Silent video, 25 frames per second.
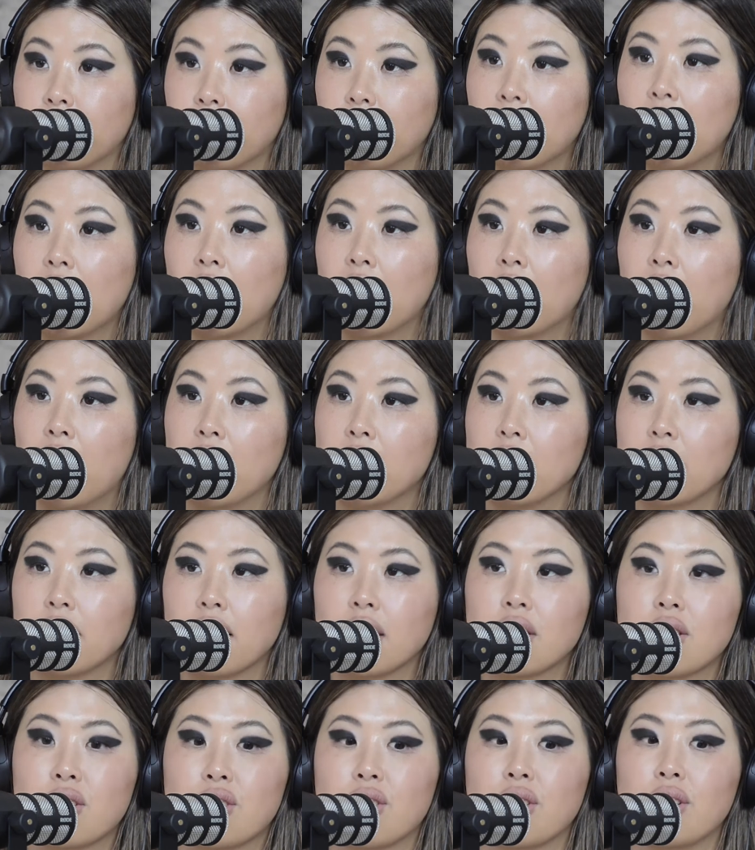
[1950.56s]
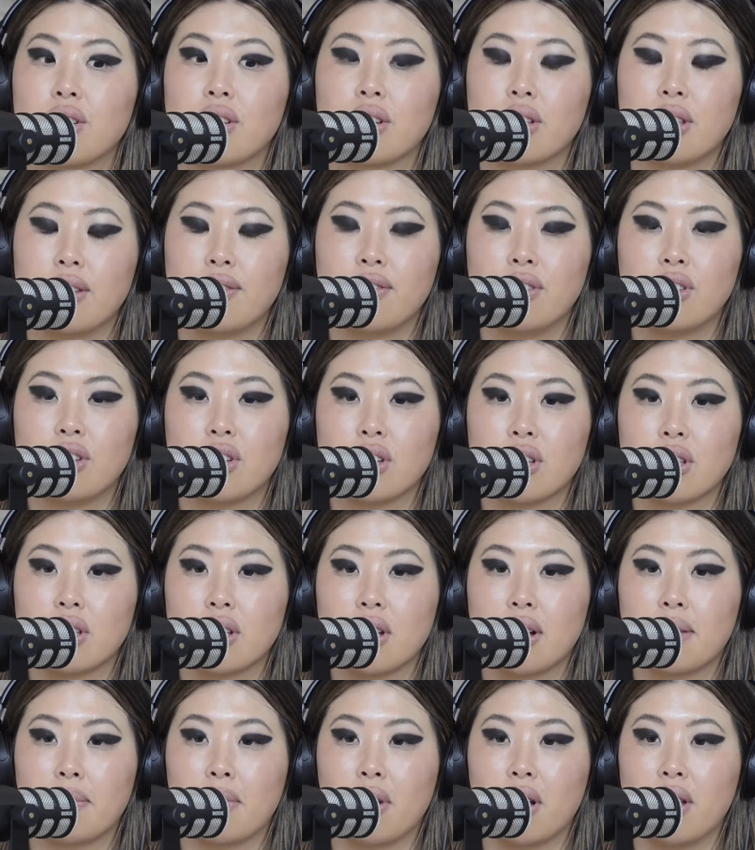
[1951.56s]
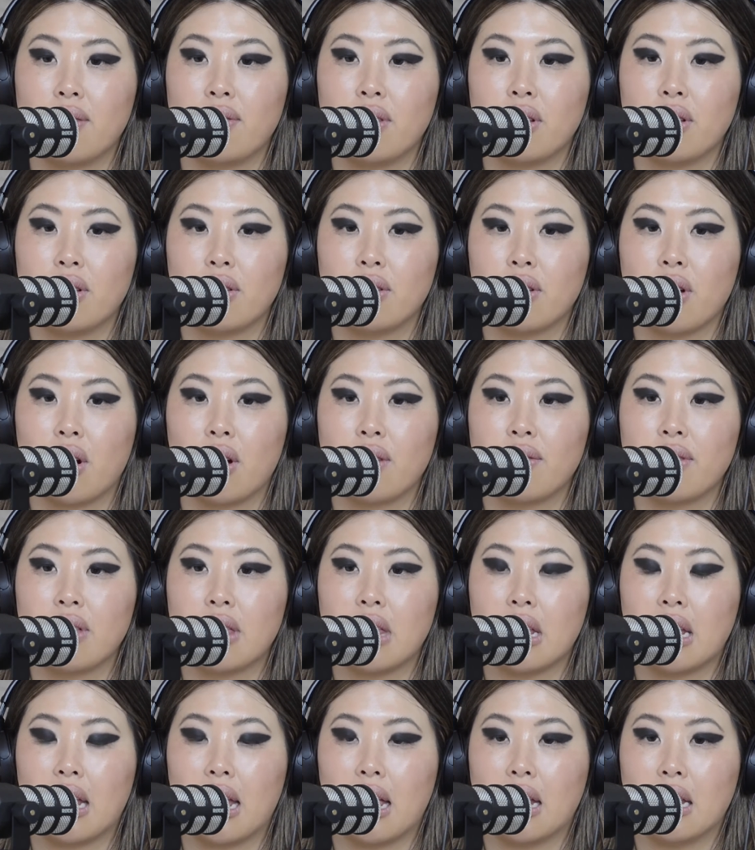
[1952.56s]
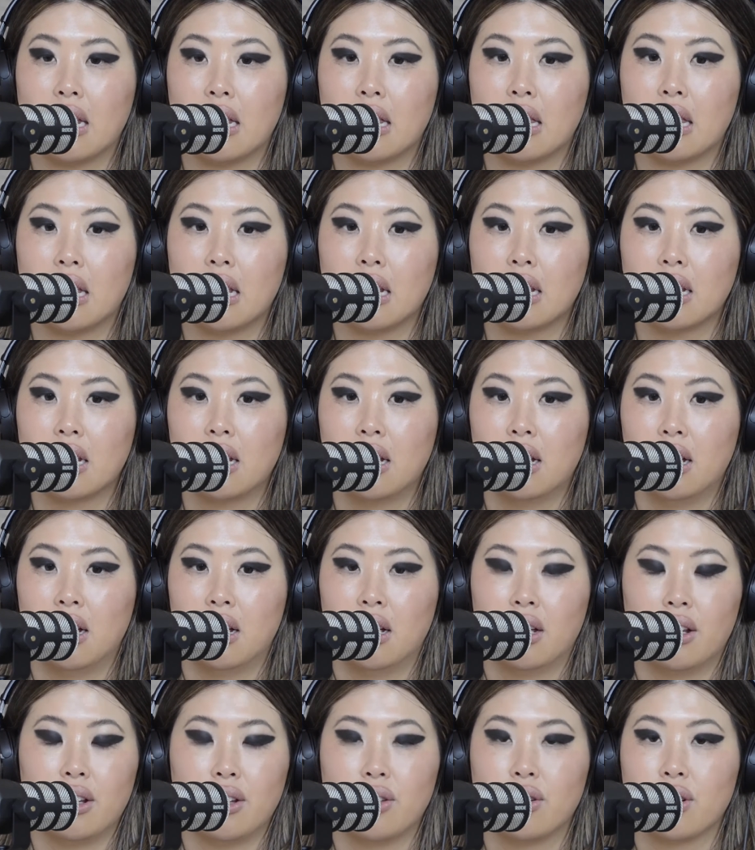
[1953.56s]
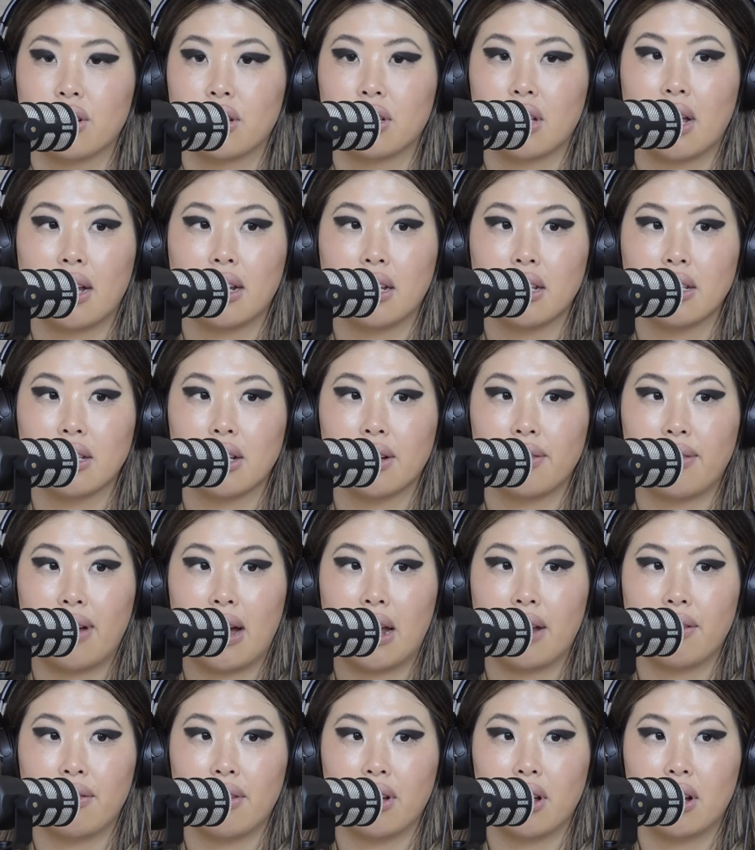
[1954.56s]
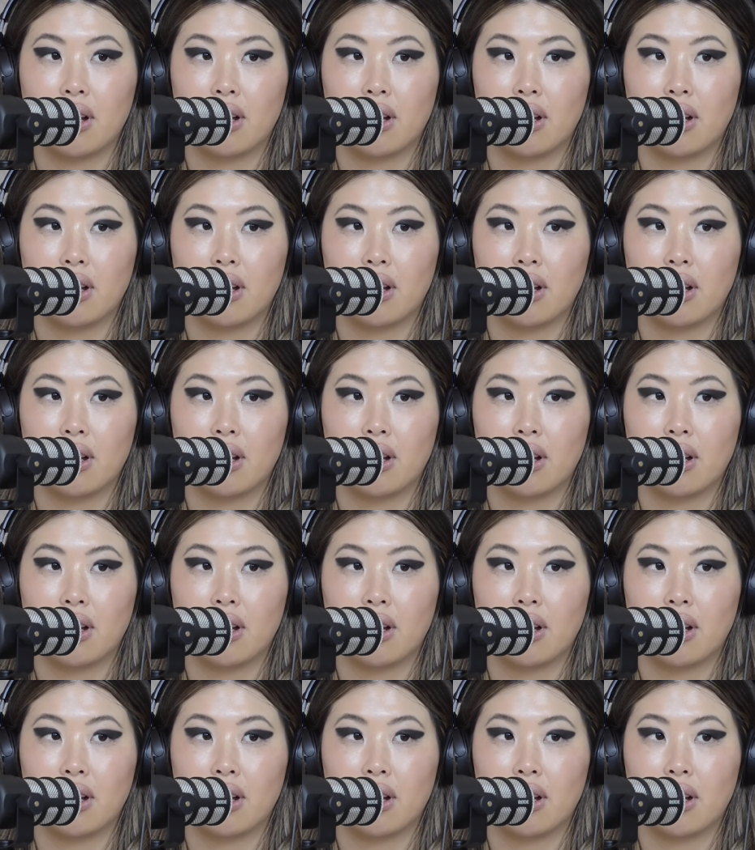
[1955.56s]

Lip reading: Yeah, I think that's true, because if you just if you overthink anything, you just psych yourself out of it.